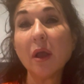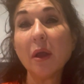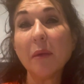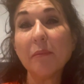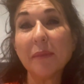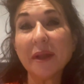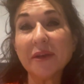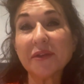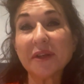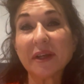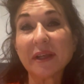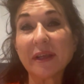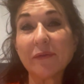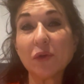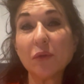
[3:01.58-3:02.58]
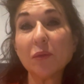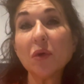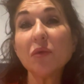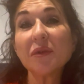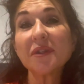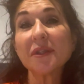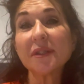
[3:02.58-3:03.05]
meant to give you more
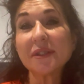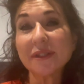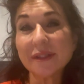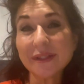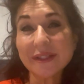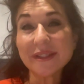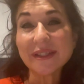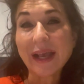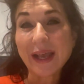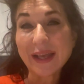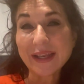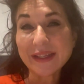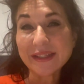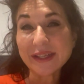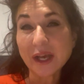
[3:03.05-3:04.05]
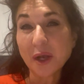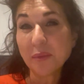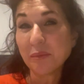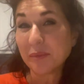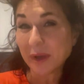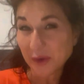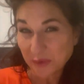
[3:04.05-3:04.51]
resistance and a
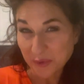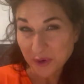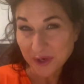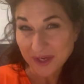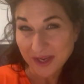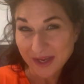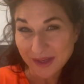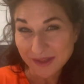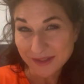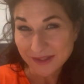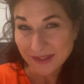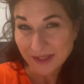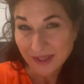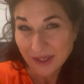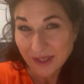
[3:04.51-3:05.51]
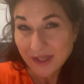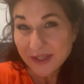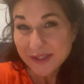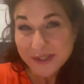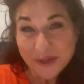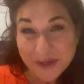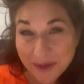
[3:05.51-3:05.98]
better workout.
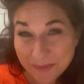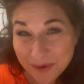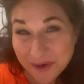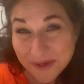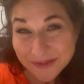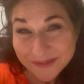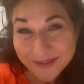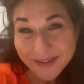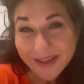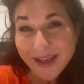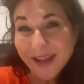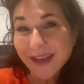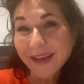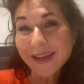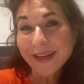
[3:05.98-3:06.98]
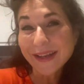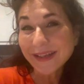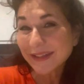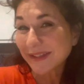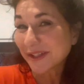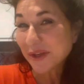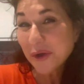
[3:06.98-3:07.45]
So come on,
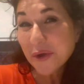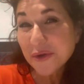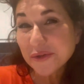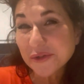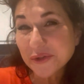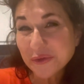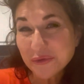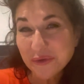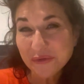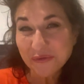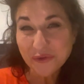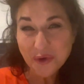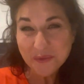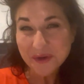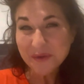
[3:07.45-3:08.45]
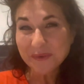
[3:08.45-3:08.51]
let's go to Reformer